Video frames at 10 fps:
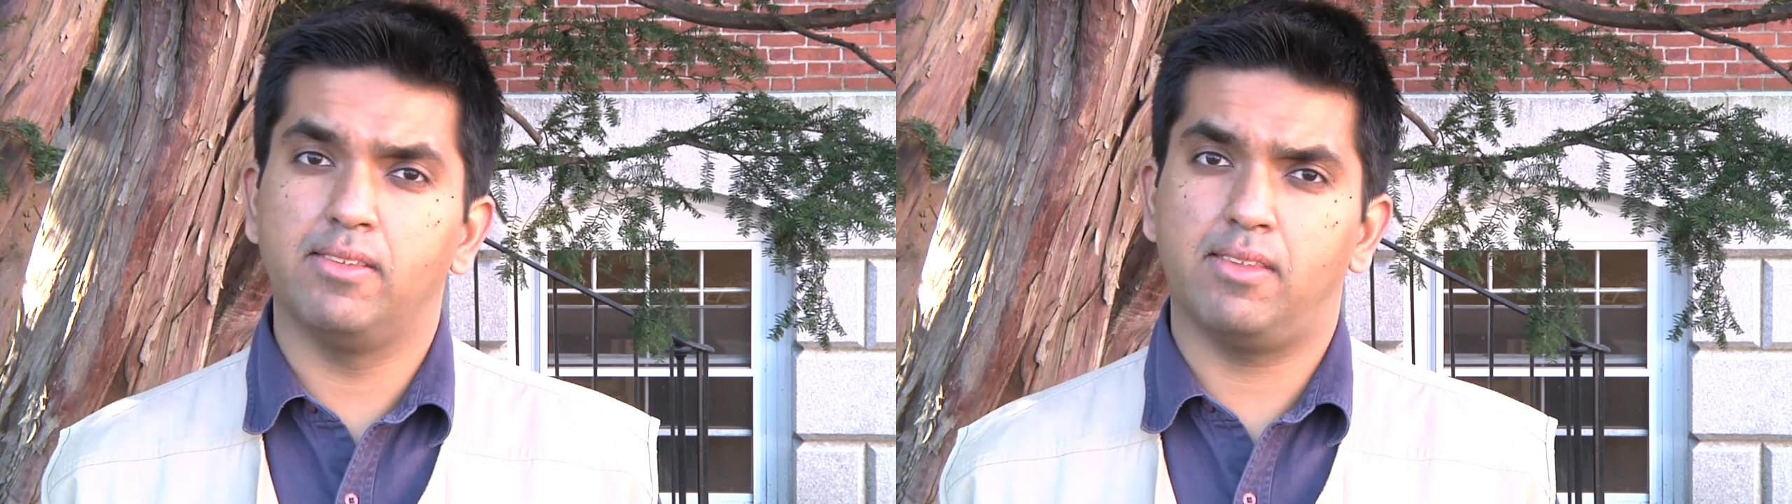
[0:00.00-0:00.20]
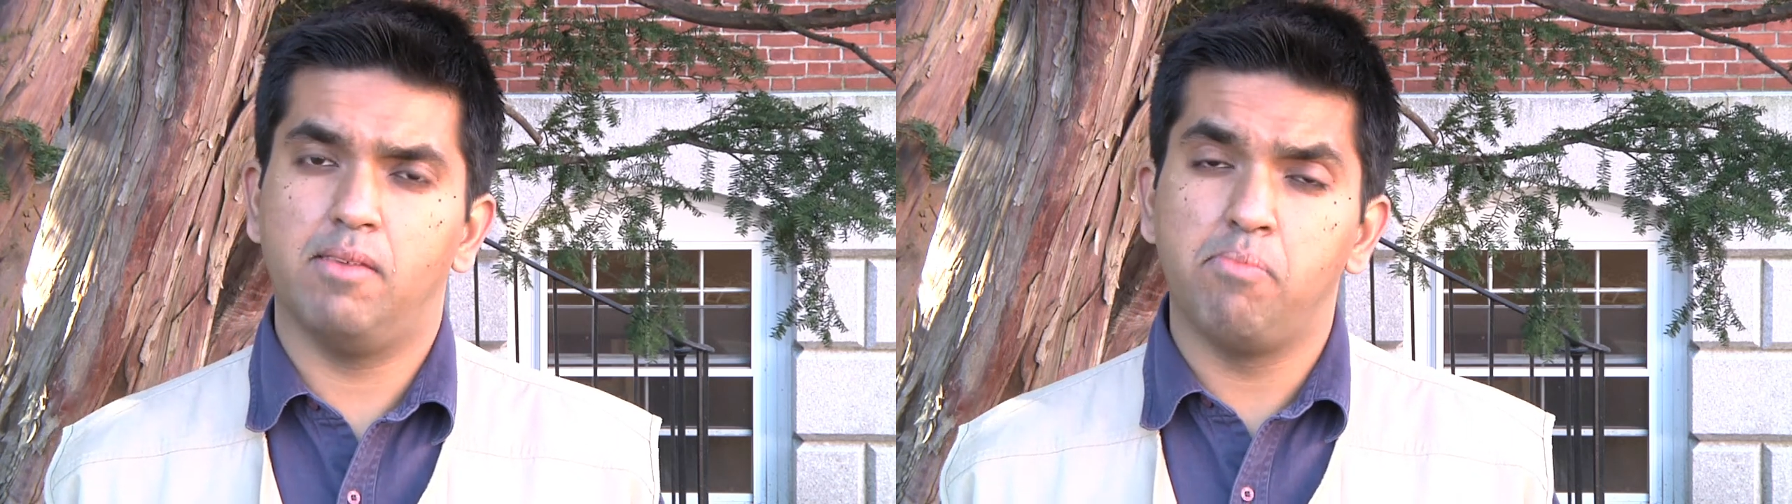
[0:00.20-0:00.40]

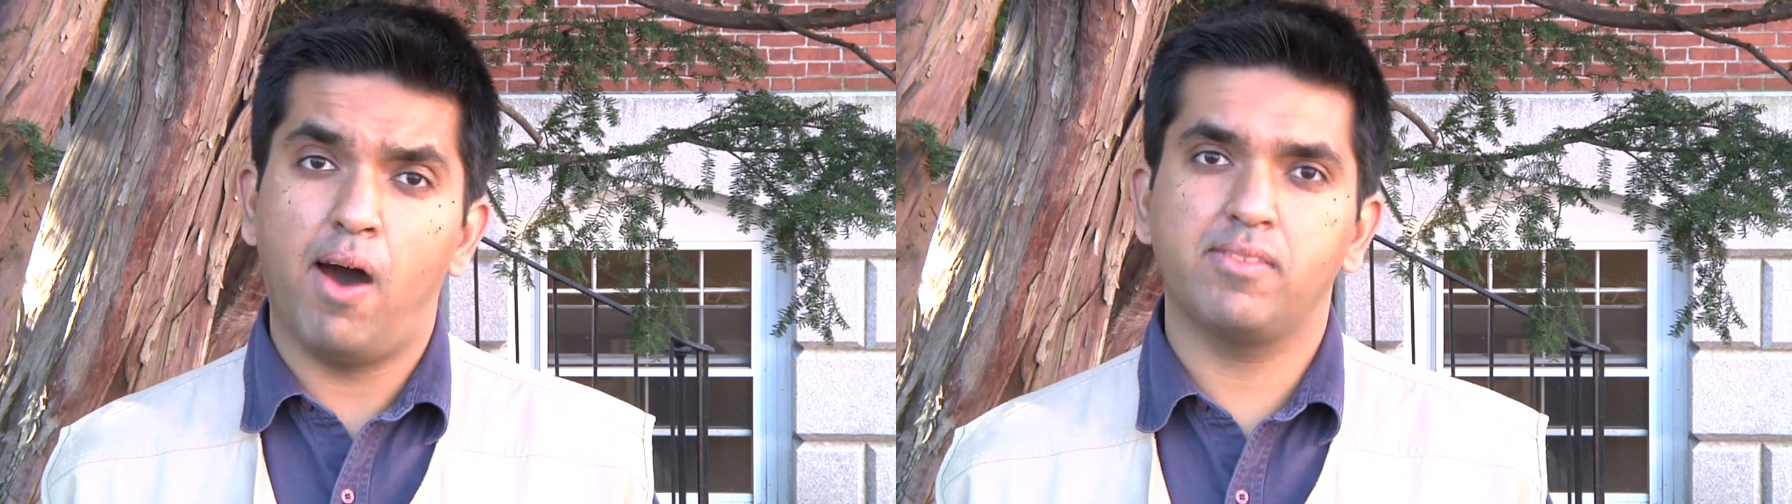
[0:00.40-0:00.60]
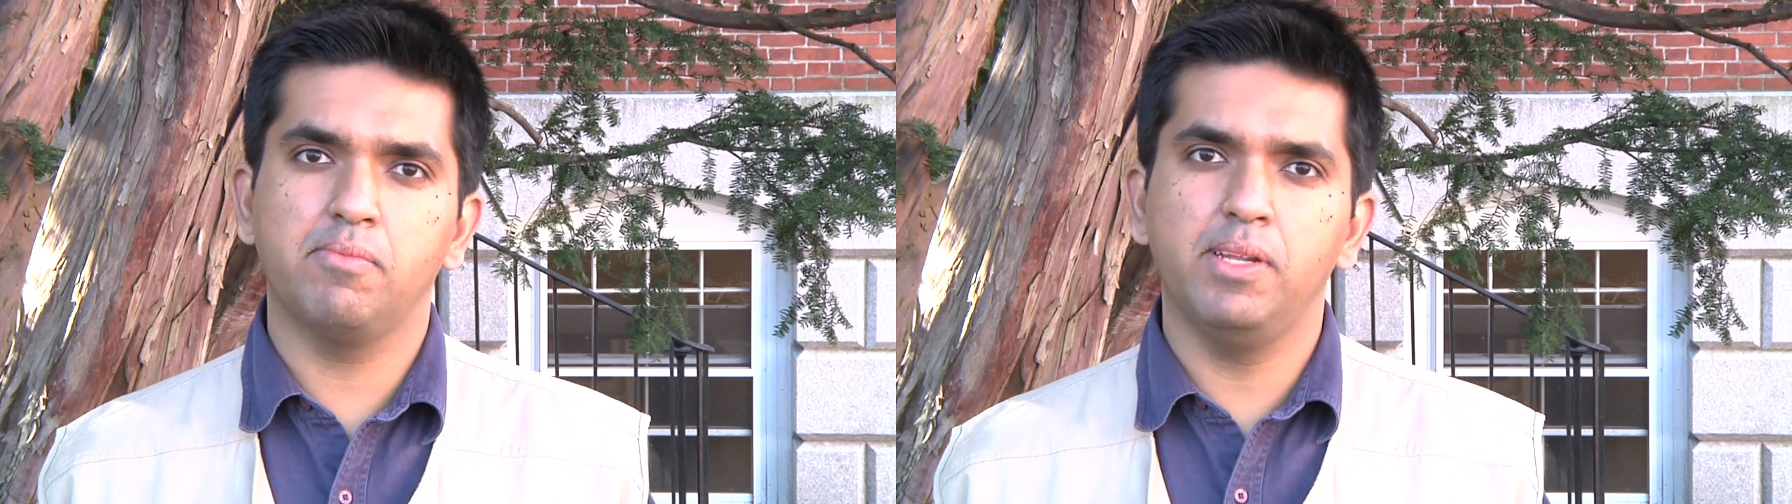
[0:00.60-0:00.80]

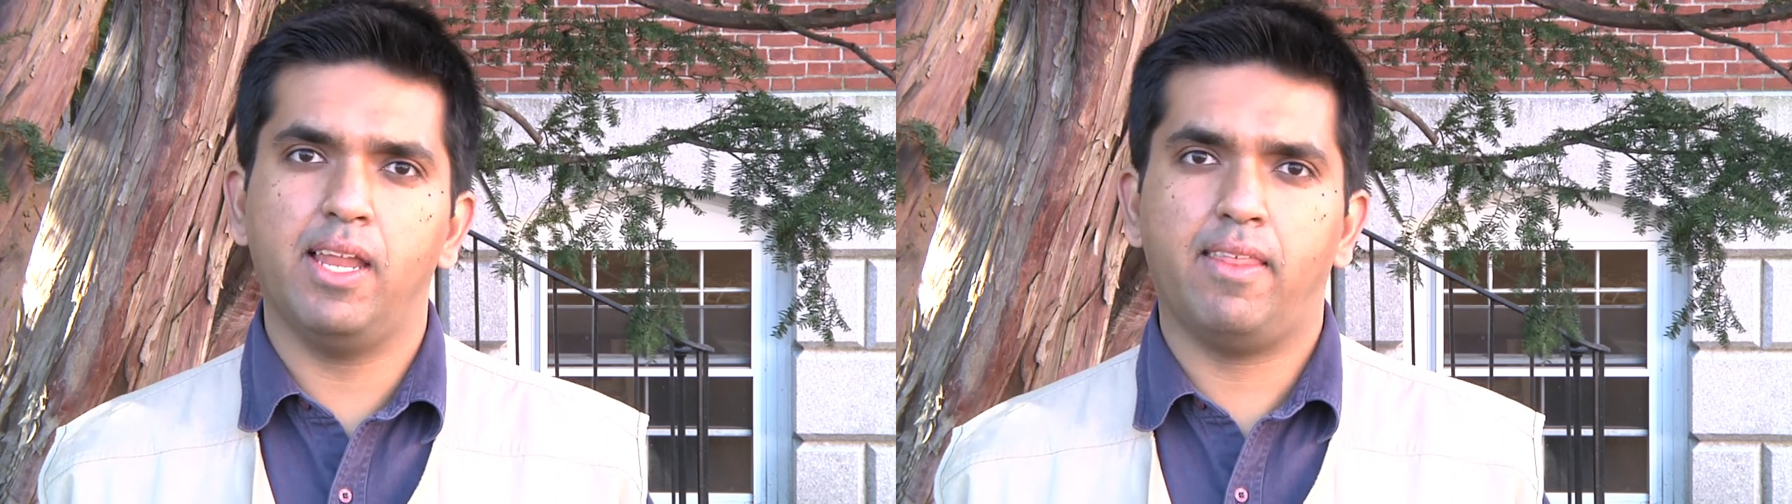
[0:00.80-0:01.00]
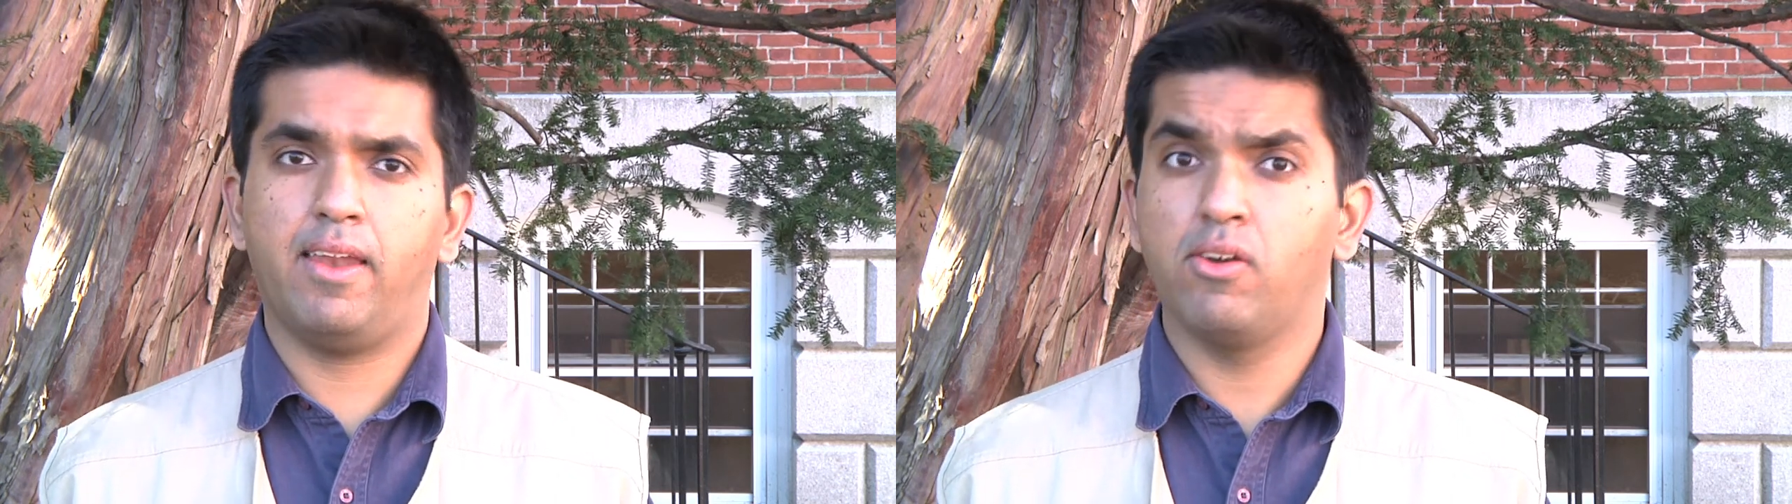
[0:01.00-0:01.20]
impossible and
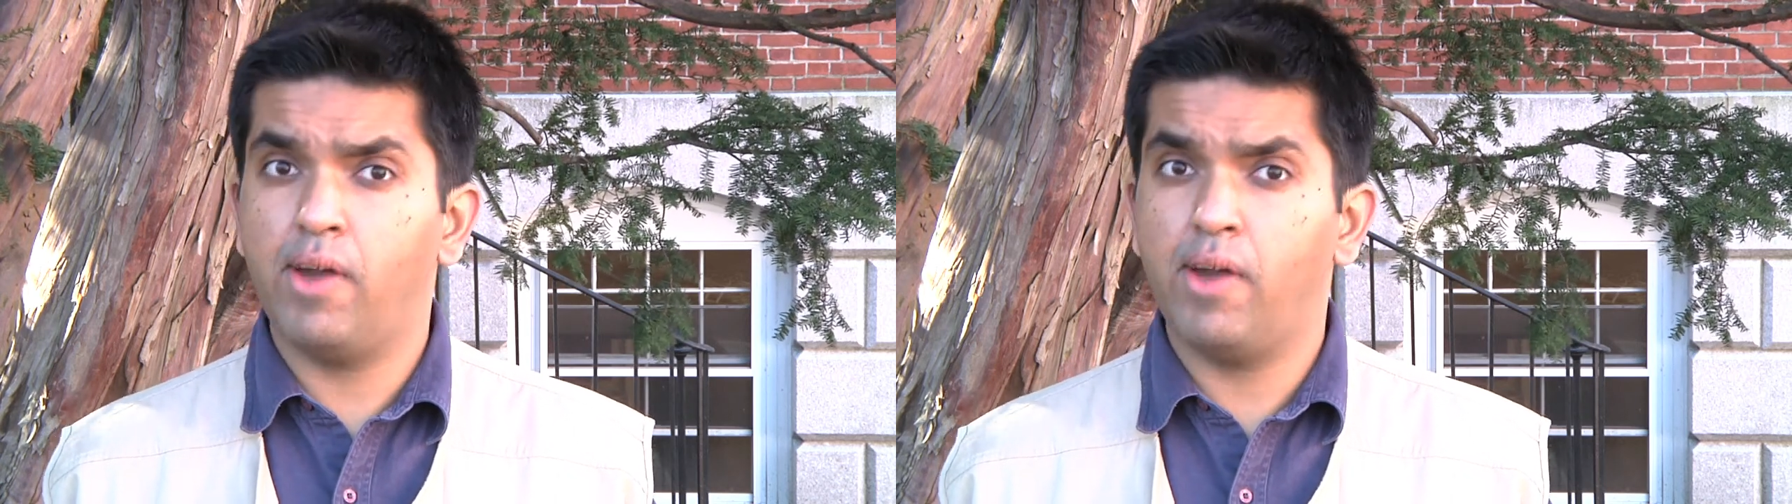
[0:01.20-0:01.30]
that no